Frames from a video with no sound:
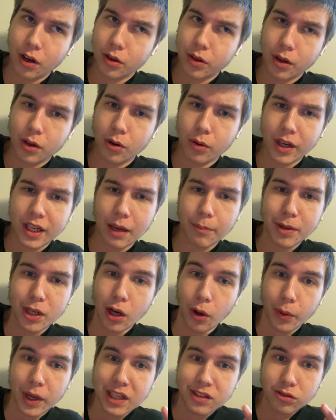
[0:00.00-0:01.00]
they don't like it. But
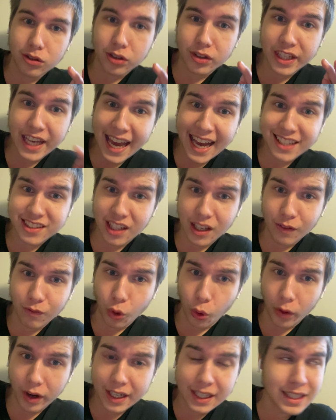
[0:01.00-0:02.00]
no, he's literally asking
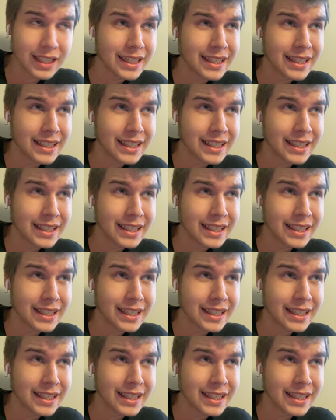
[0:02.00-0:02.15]
for it.